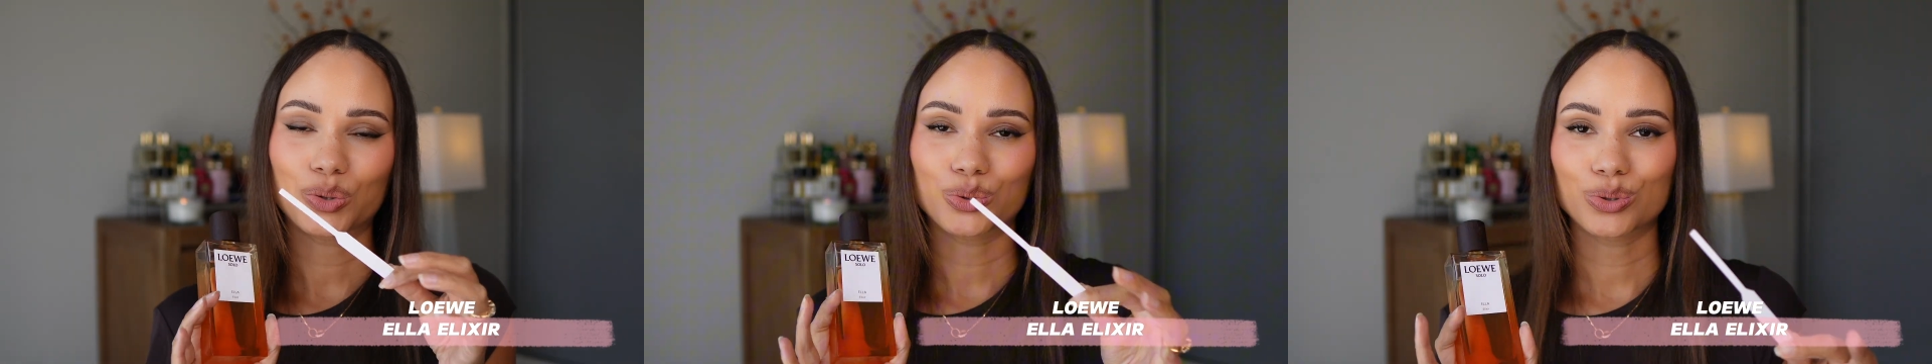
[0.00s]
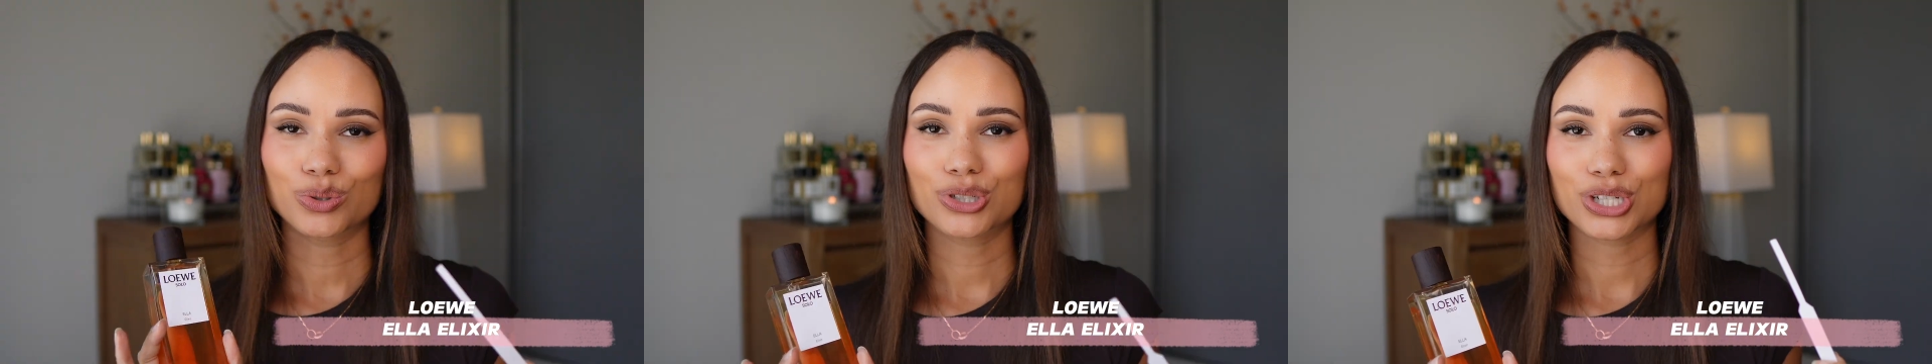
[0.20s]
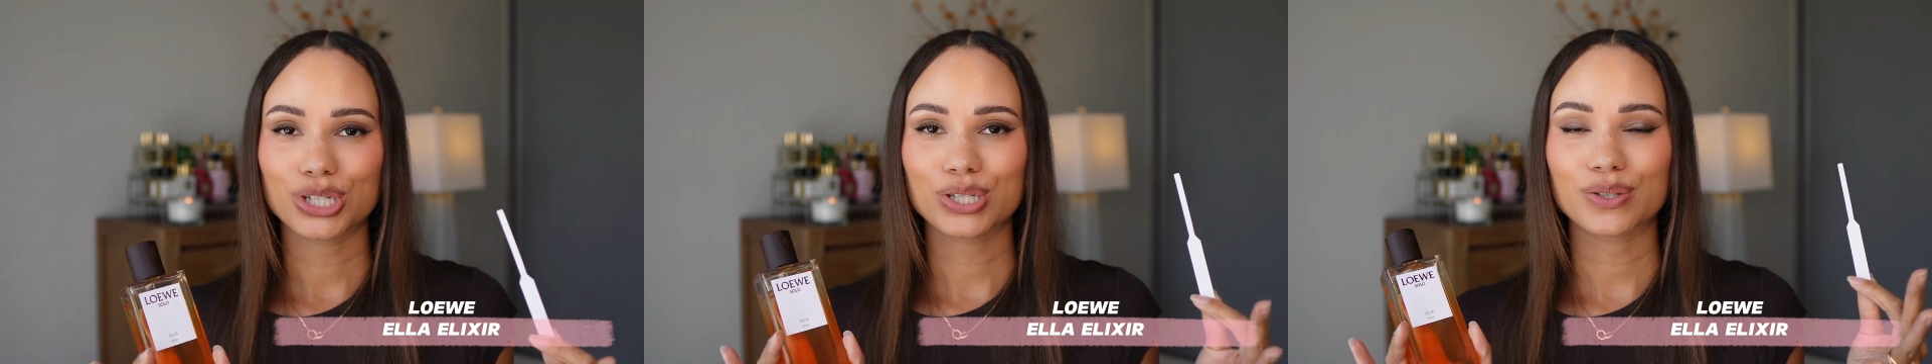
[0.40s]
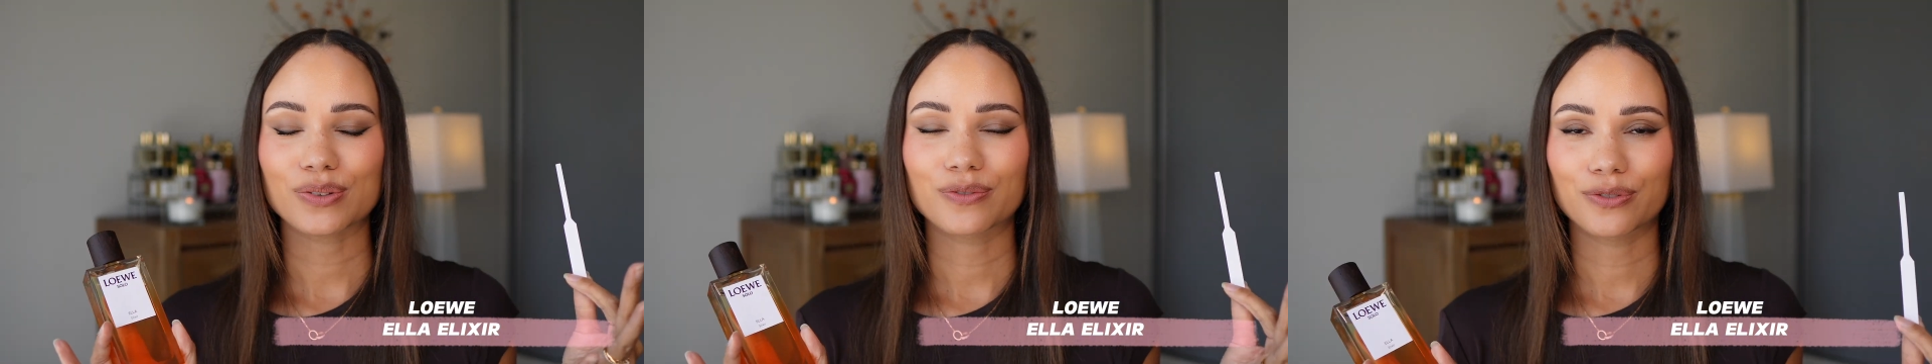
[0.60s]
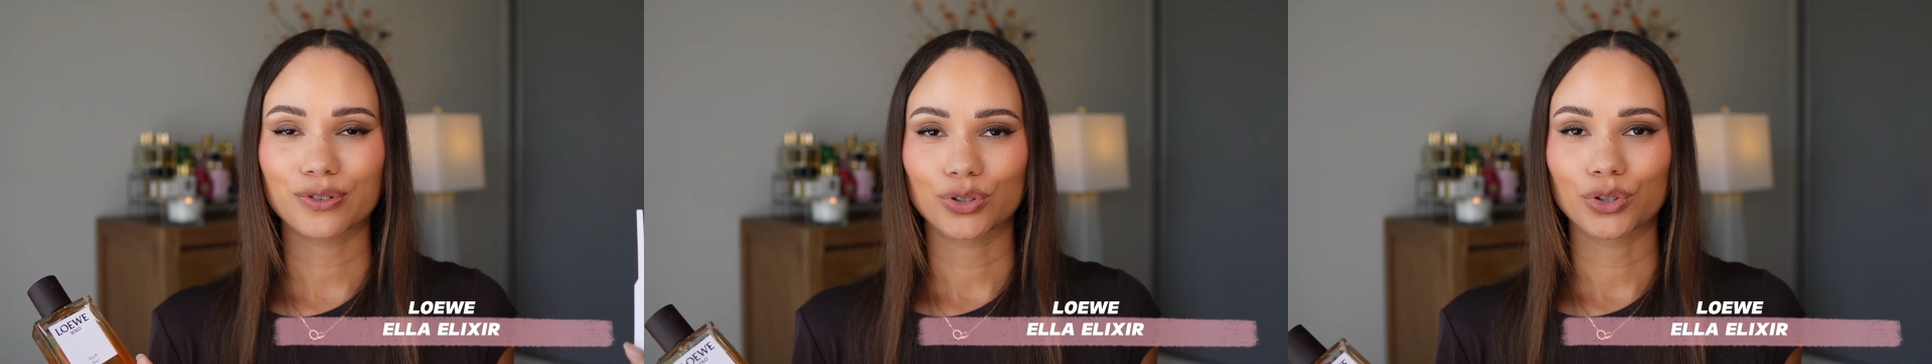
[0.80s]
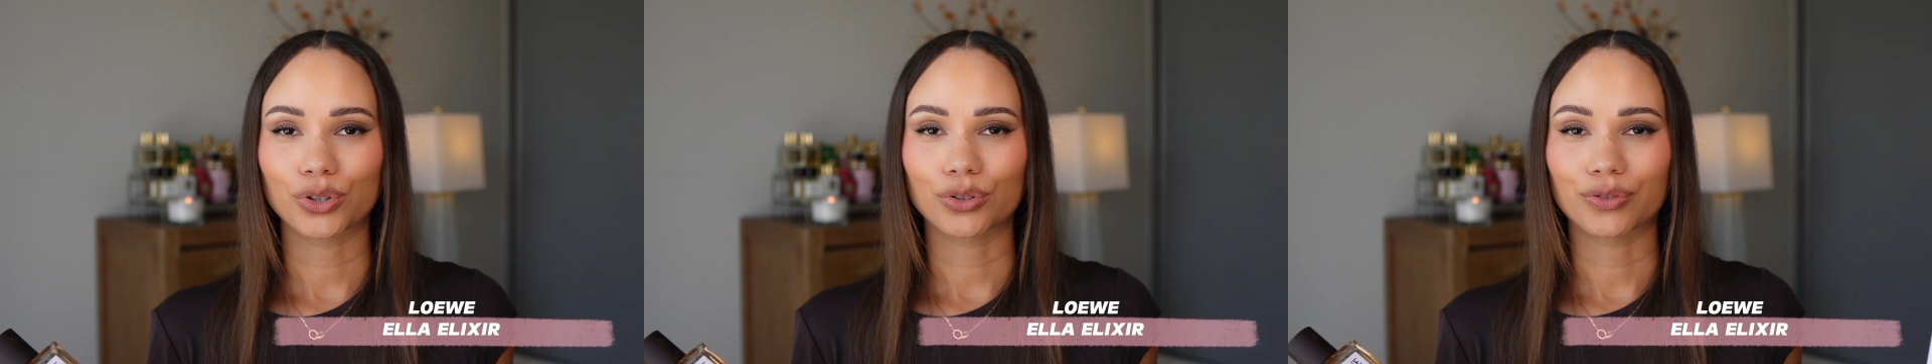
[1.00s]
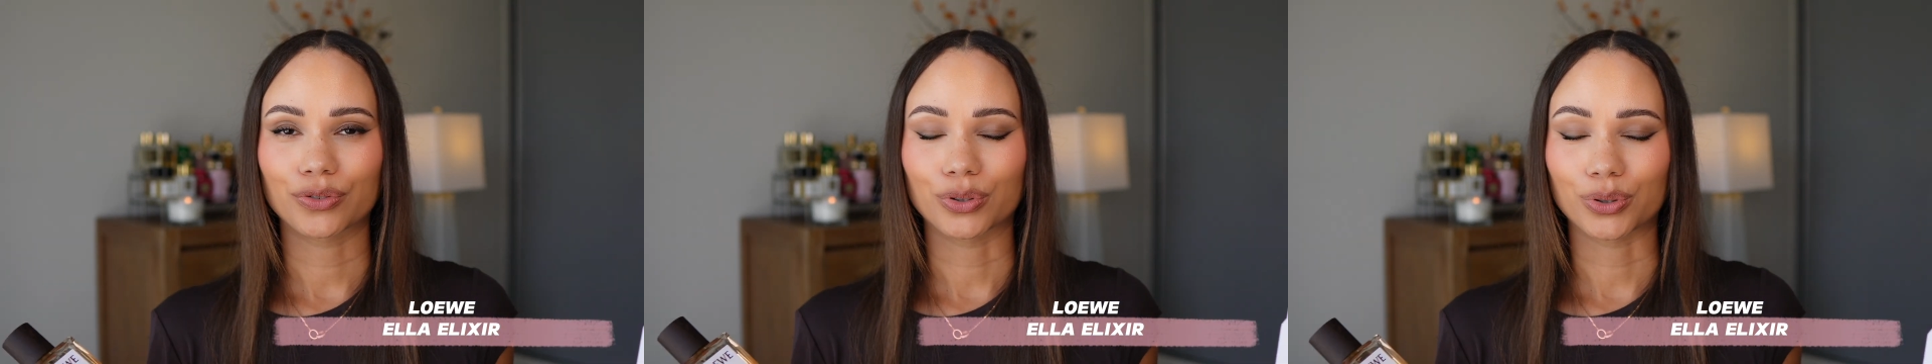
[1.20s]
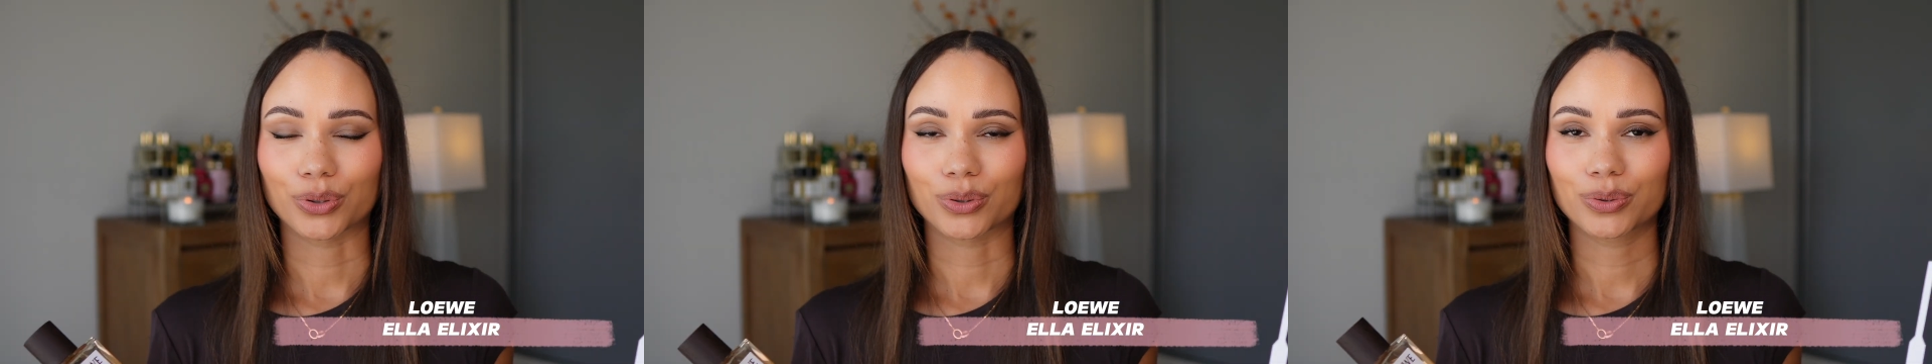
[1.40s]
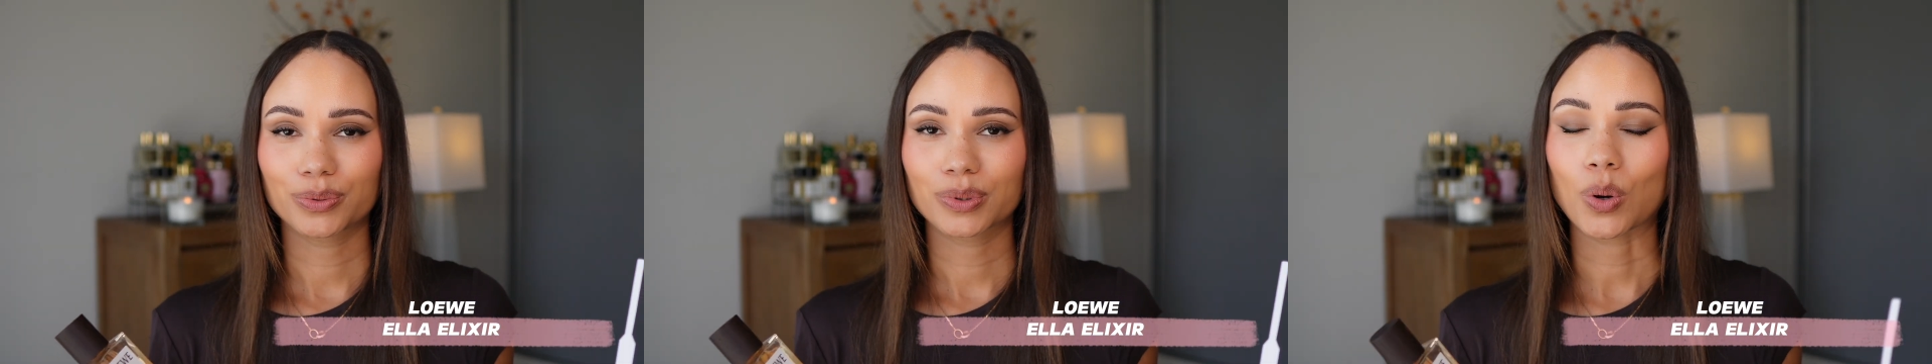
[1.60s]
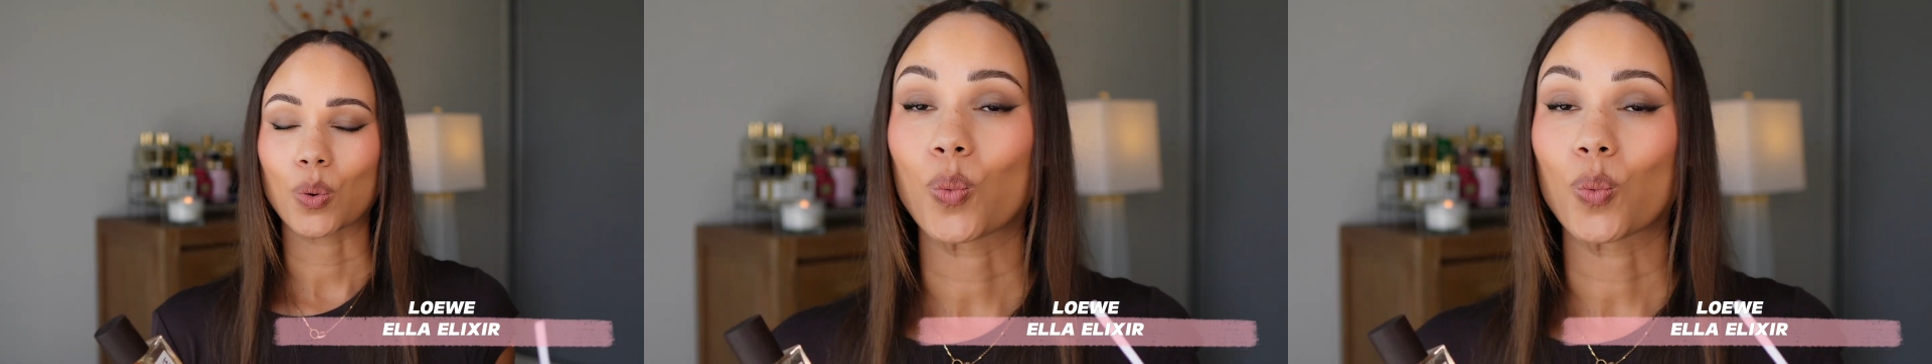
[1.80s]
gorgeous floral,